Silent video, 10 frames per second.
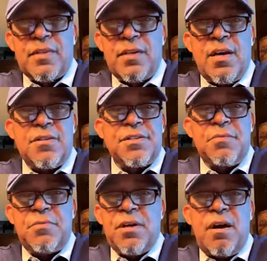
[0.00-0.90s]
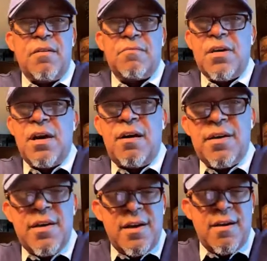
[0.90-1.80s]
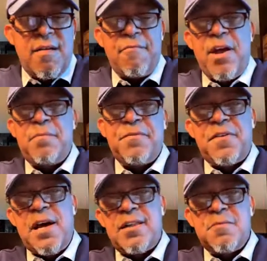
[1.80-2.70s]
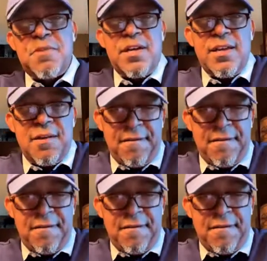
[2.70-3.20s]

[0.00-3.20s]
Yeah, see, we all here right before Halloween.